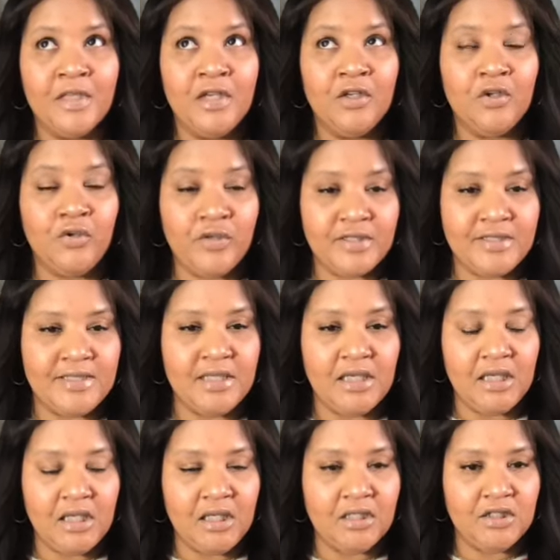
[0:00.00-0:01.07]

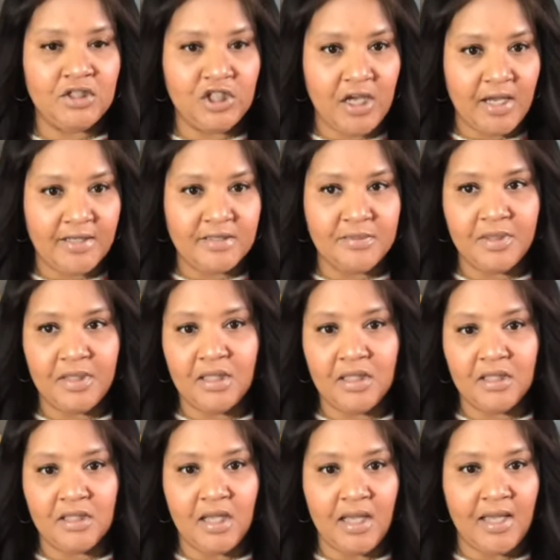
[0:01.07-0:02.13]
Chrissy,
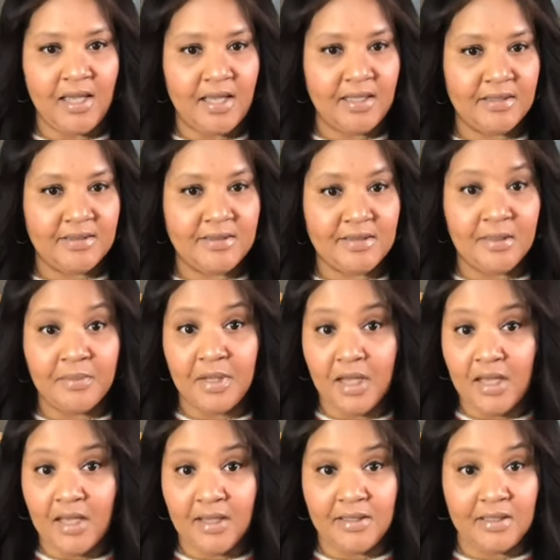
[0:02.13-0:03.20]
Jasmine, and some
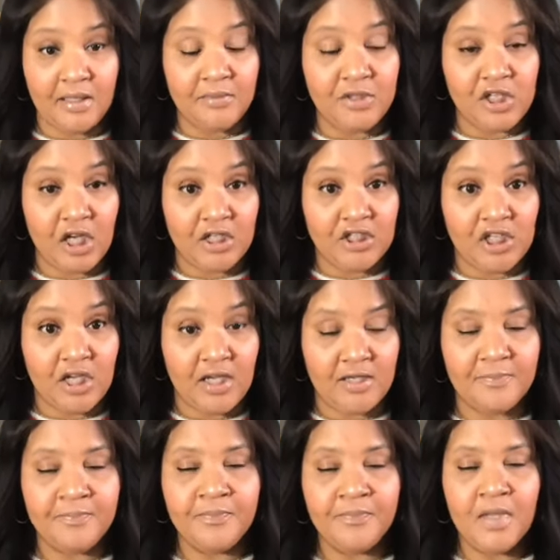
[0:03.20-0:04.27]
guy named J
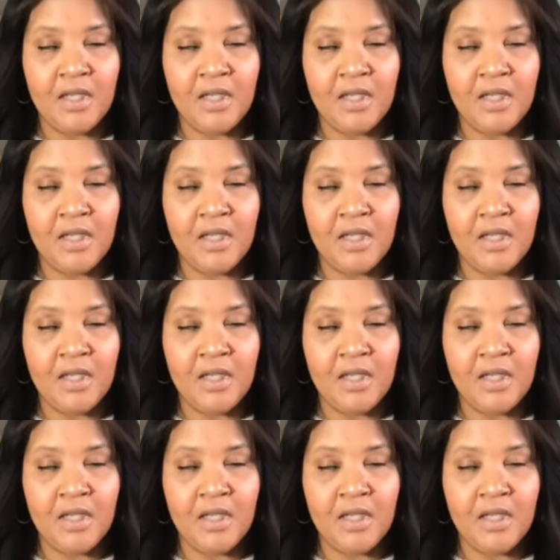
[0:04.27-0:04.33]
J.